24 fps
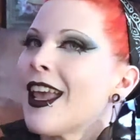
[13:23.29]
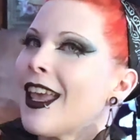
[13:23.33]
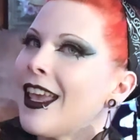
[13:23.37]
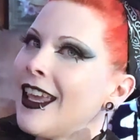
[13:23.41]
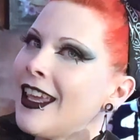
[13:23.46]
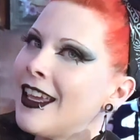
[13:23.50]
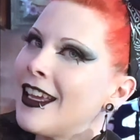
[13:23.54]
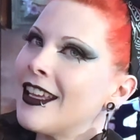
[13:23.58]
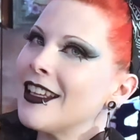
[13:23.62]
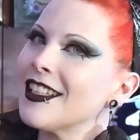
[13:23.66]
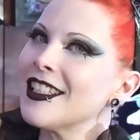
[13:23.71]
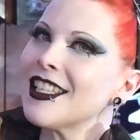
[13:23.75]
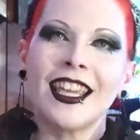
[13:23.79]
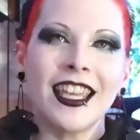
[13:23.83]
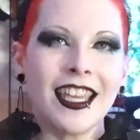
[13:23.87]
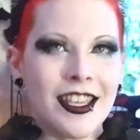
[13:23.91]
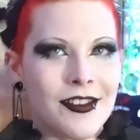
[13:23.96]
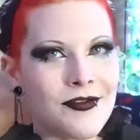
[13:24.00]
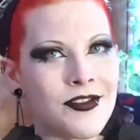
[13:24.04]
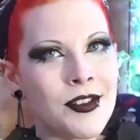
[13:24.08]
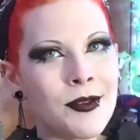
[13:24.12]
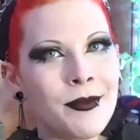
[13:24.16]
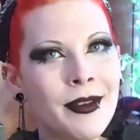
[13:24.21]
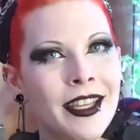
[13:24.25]
and
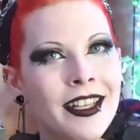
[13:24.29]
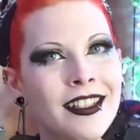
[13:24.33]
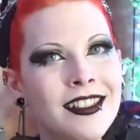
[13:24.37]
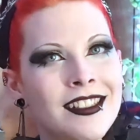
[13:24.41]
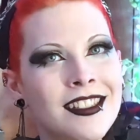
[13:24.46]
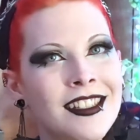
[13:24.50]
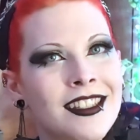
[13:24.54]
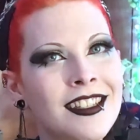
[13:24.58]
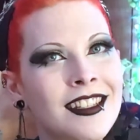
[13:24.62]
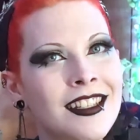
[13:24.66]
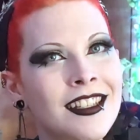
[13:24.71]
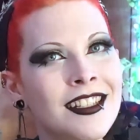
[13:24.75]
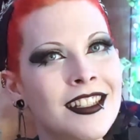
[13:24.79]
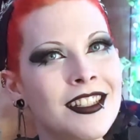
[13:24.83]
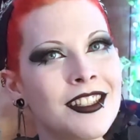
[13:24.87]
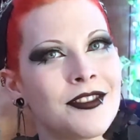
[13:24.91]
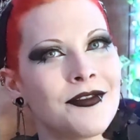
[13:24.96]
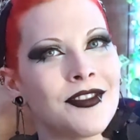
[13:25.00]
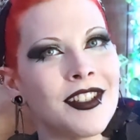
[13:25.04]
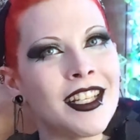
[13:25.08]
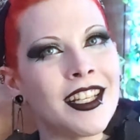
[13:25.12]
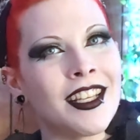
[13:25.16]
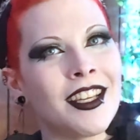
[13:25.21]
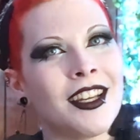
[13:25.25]
if you made it to the end of the
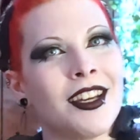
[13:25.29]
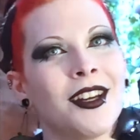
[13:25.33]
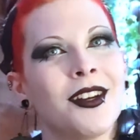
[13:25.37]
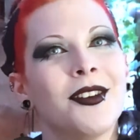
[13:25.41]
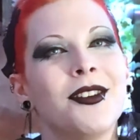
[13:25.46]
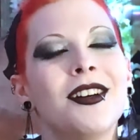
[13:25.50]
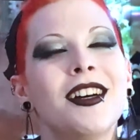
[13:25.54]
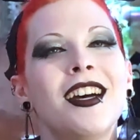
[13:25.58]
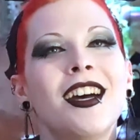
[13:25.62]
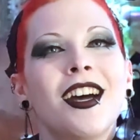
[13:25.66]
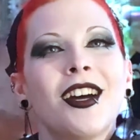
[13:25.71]
video,